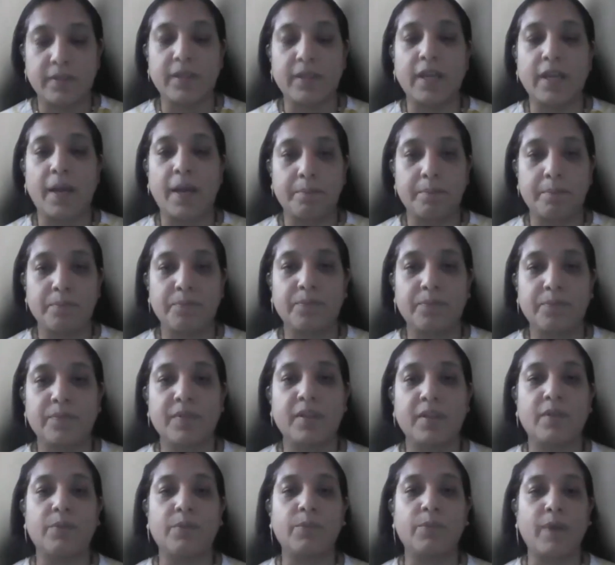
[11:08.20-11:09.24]
yeah,
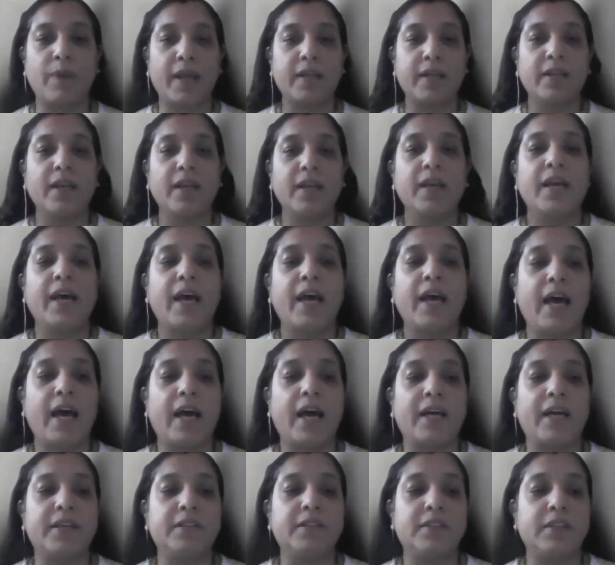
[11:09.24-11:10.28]
right.
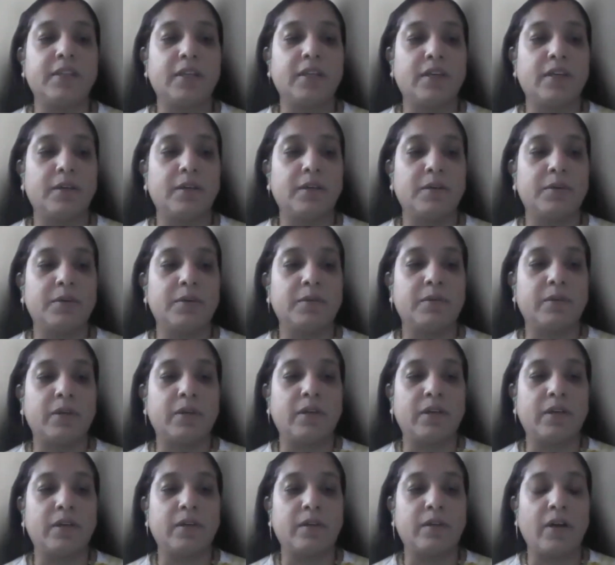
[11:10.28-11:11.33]
And
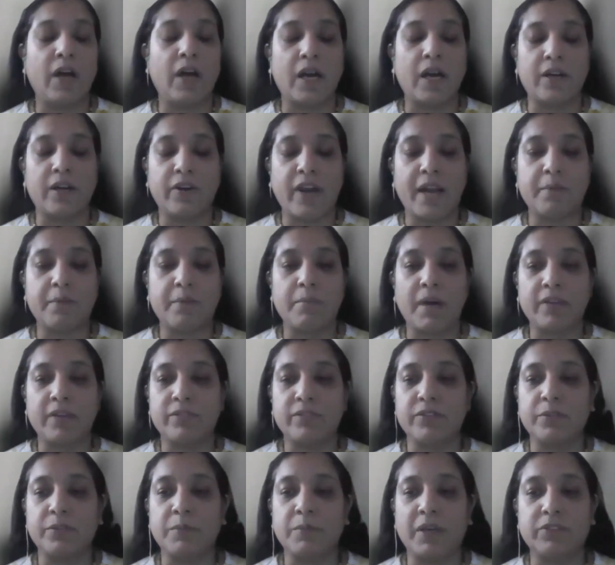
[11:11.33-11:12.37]
our
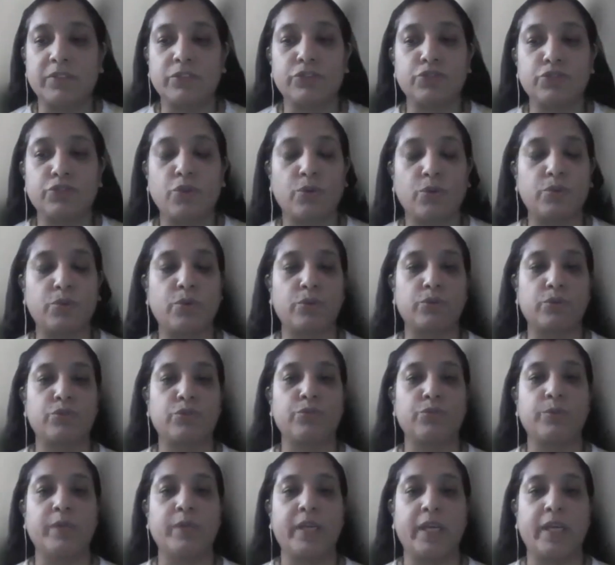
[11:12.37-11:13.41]
grandmaster, Master Chokuk
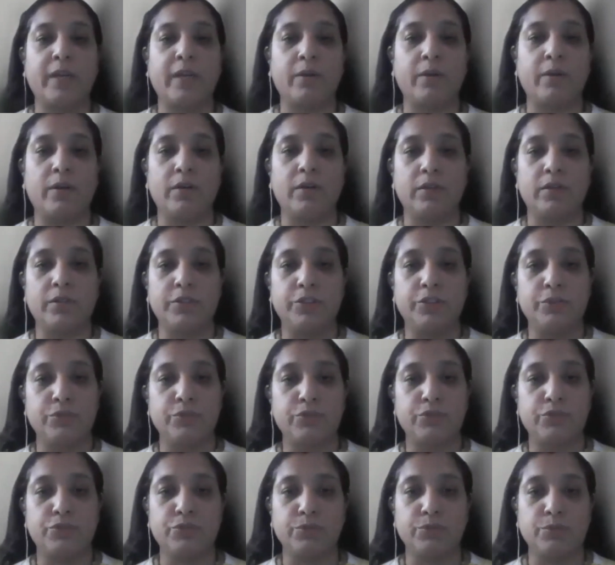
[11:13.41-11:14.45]
Sui,
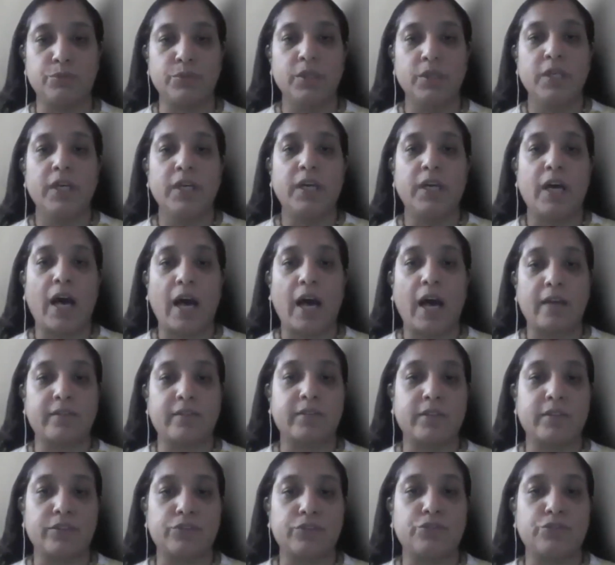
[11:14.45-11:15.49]
used to
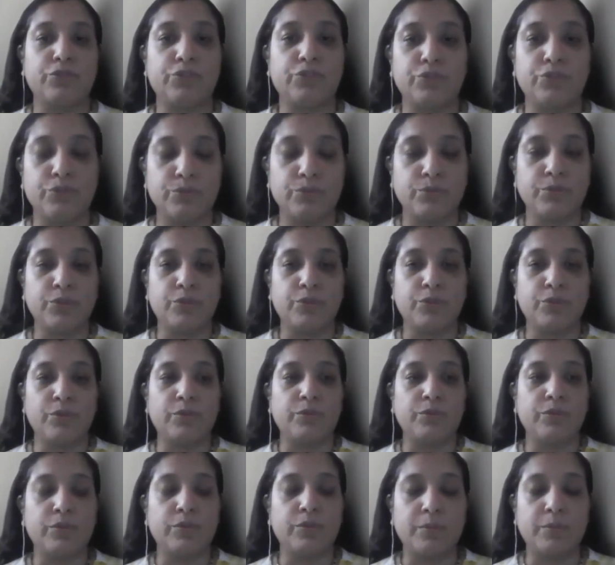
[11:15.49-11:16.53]
ask us to do,
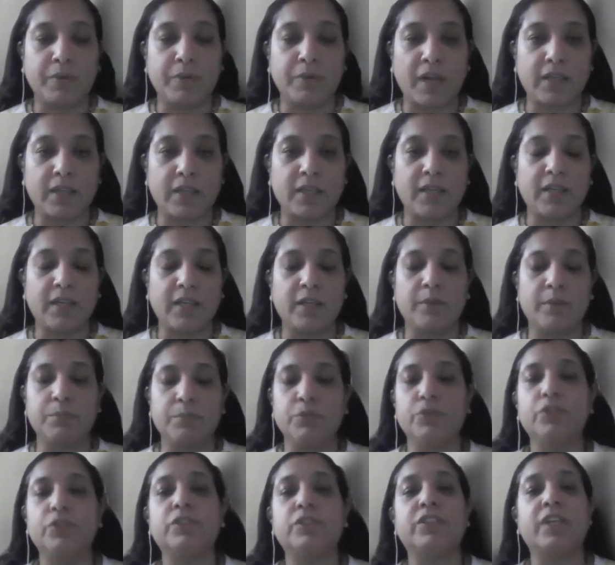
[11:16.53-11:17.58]
the pranic healing
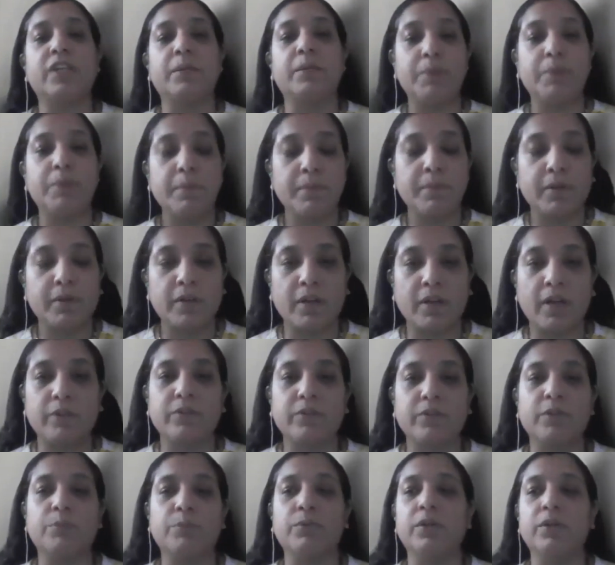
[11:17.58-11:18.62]
community and people
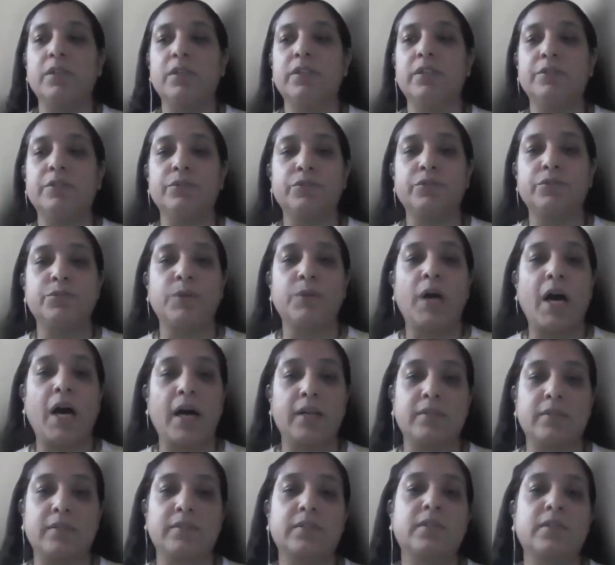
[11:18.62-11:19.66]
around the world. He used to
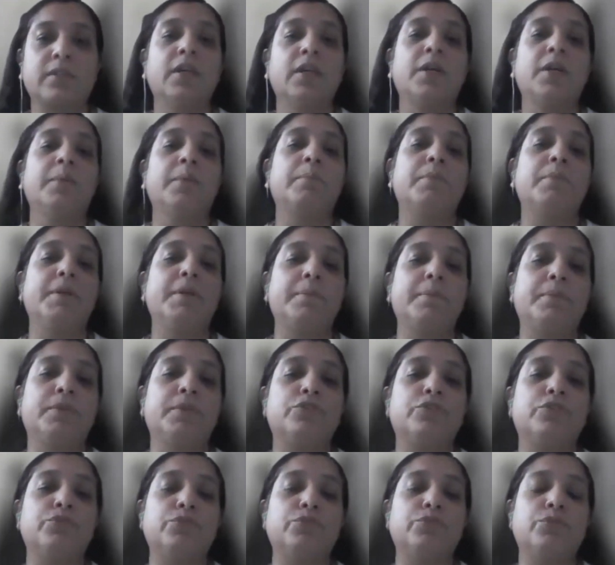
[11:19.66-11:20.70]
ask
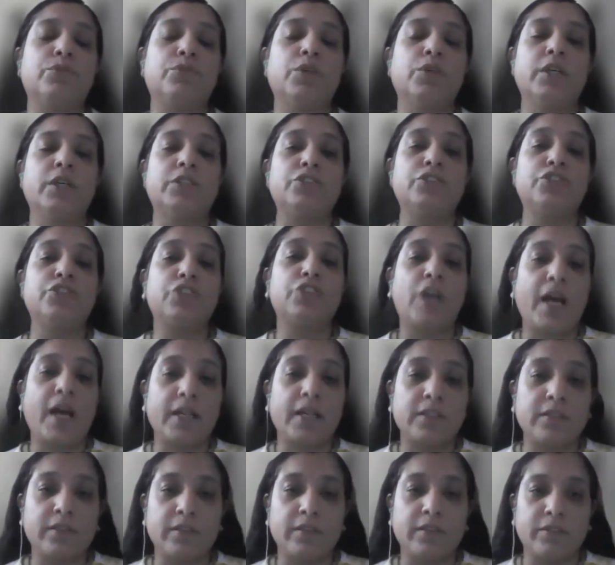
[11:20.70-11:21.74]
people to
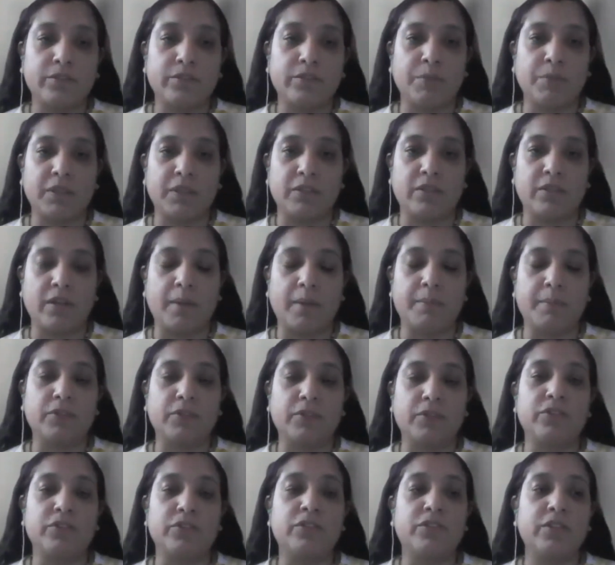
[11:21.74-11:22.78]
chant this mantra
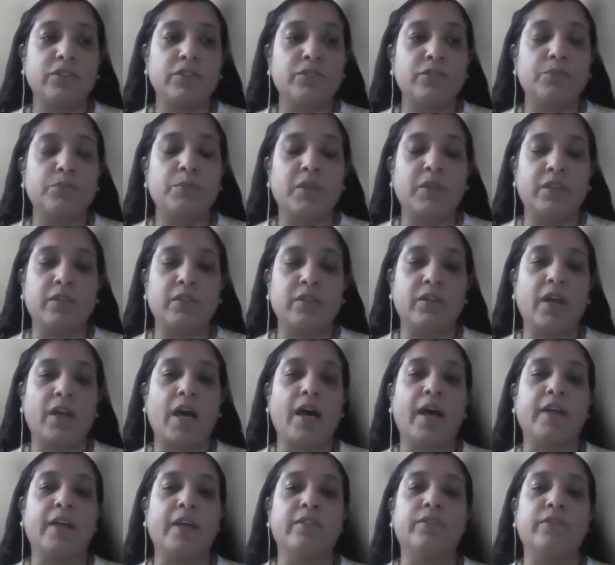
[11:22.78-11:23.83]
because this
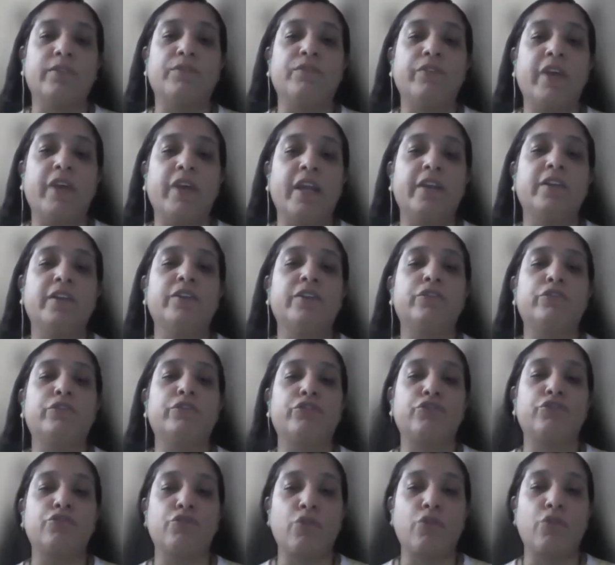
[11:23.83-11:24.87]
mantra has a very
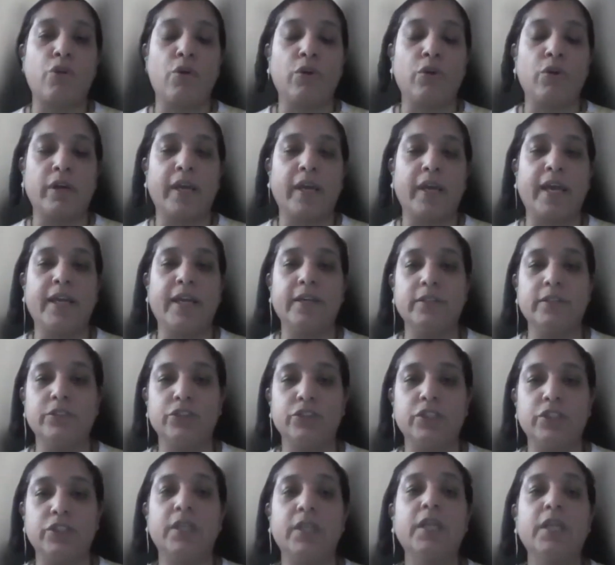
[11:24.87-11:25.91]
strong
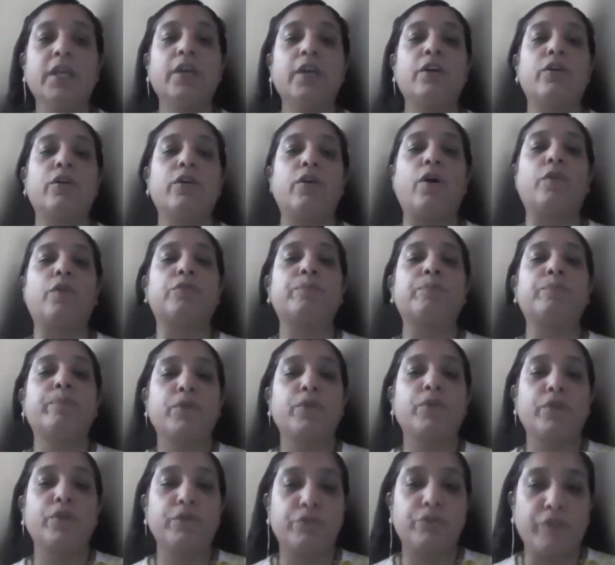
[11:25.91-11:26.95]
energy of
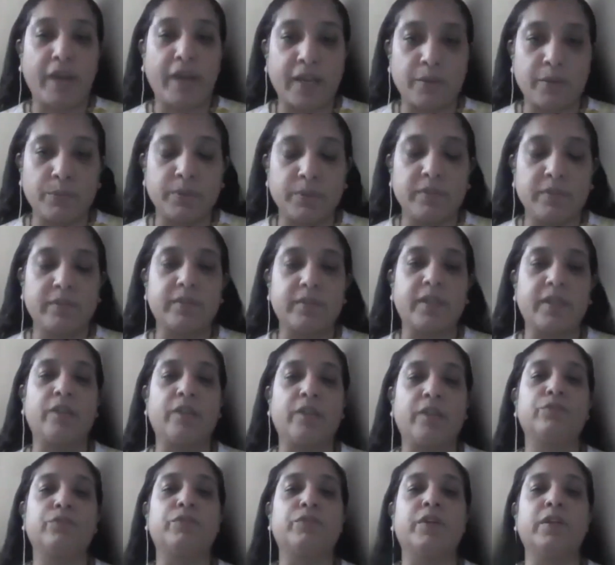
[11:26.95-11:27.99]
purifying
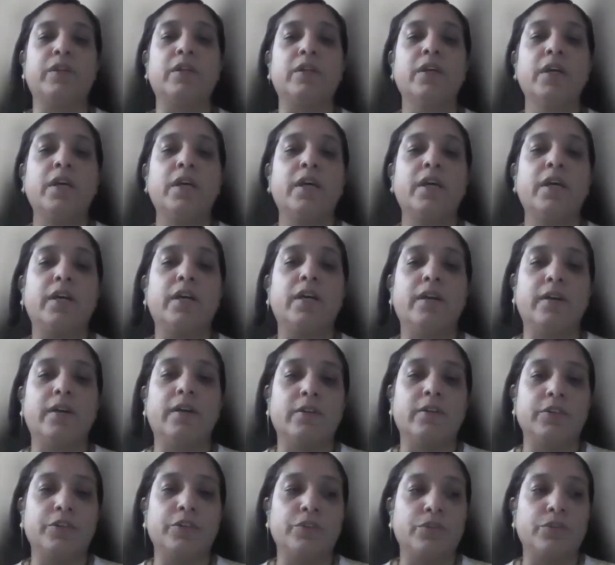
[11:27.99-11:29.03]
oneself and
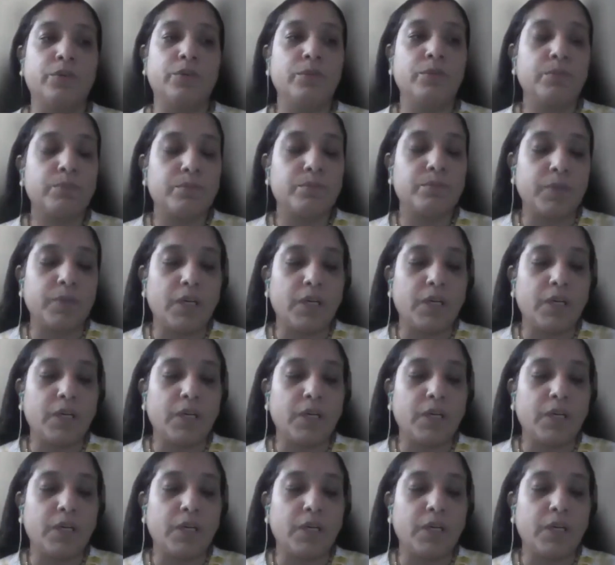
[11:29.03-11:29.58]
uh, you know